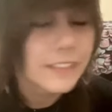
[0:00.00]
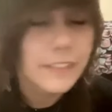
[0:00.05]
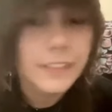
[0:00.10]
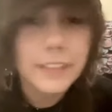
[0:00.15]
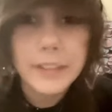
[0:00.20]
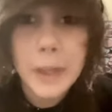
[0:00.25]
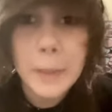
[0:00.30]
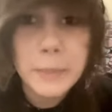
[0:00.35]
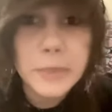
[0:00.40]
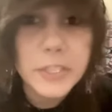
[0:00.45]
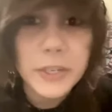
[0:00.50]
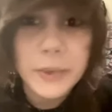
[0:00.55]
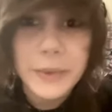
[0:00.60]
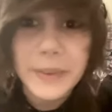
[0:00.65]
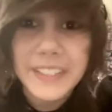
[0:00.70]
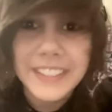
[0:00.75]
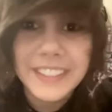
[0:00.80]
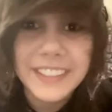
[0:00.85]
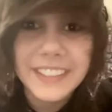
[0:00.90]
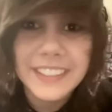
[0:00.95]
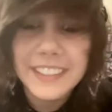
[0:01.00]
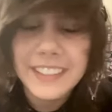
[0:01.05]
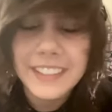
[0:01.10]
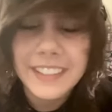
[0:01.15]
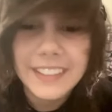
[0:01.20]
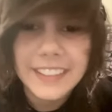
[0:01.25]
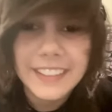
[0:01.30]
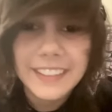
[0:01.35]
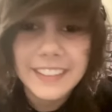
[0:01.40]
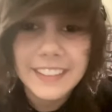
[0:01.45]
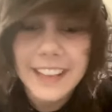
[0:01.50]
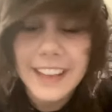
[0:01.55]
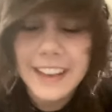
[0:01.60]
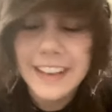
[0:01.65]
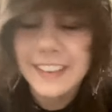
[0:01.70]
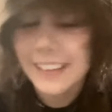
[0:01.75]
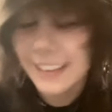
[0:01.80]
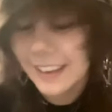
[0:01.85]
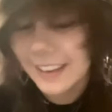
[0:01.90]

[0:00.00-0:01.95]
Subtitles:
voluptuous, and